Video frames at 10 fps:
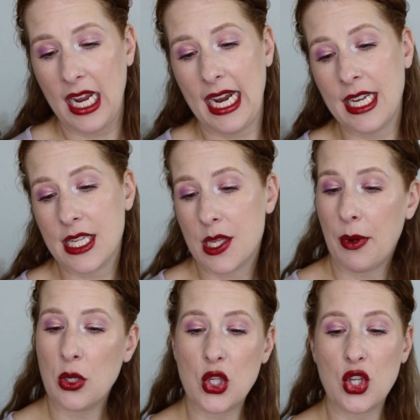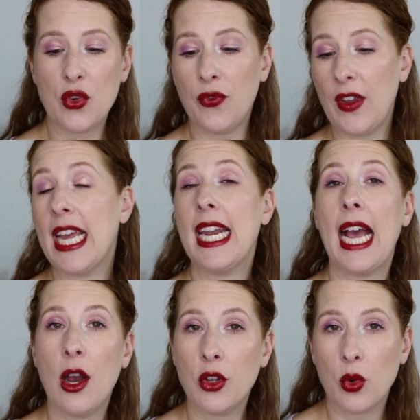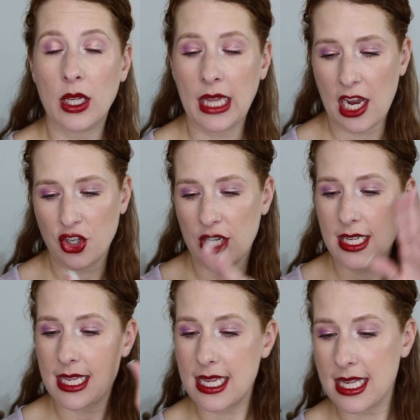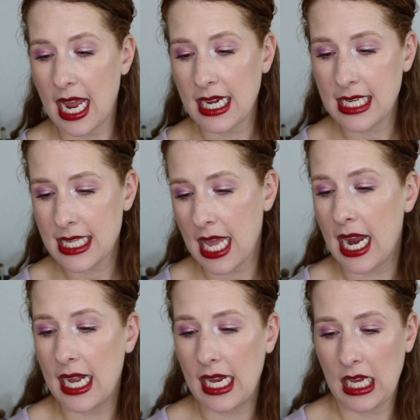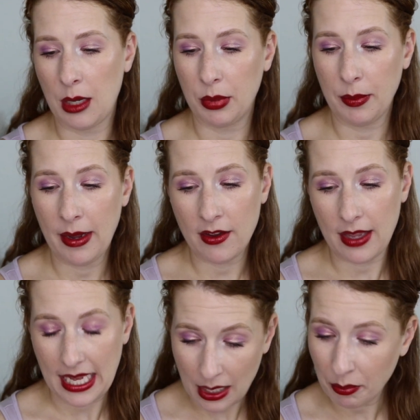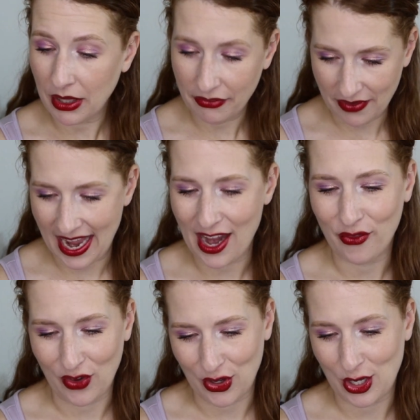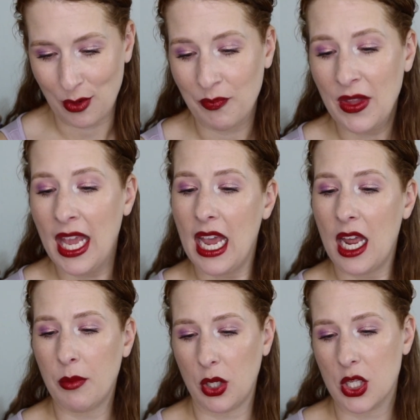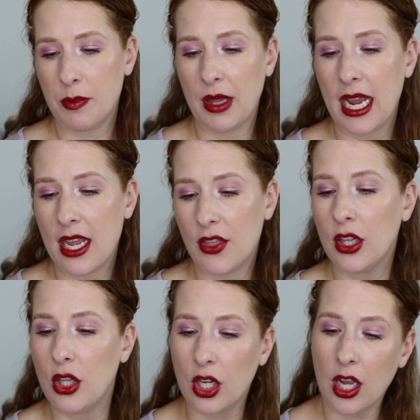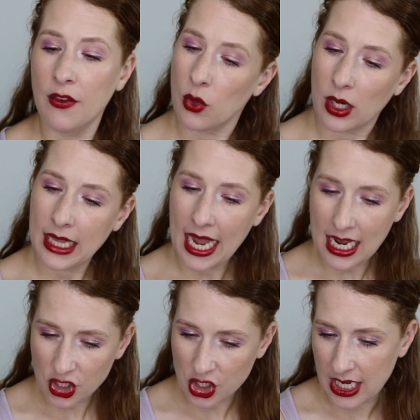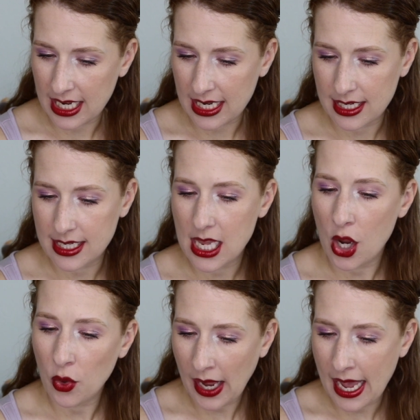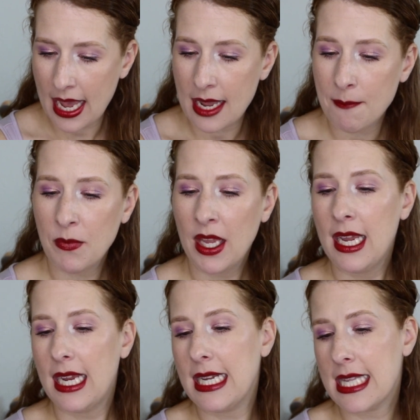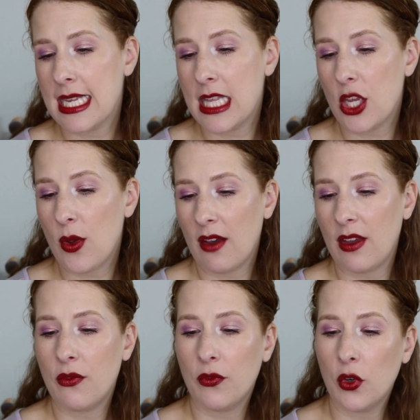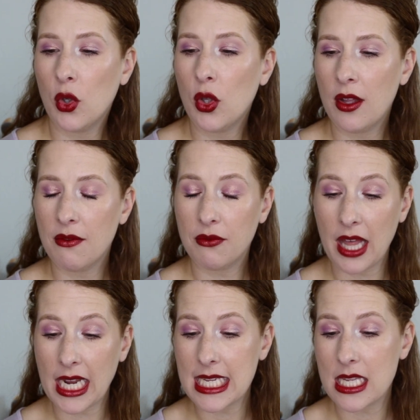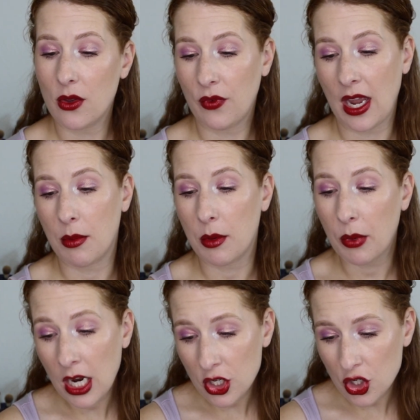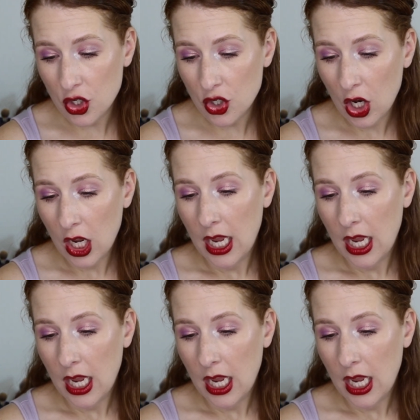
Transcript: It is supposed to fan out your lashes, side to side, amplify, amplify volume, and multiply the look of your lashes. Okay, it says that you have a full flex fiber brush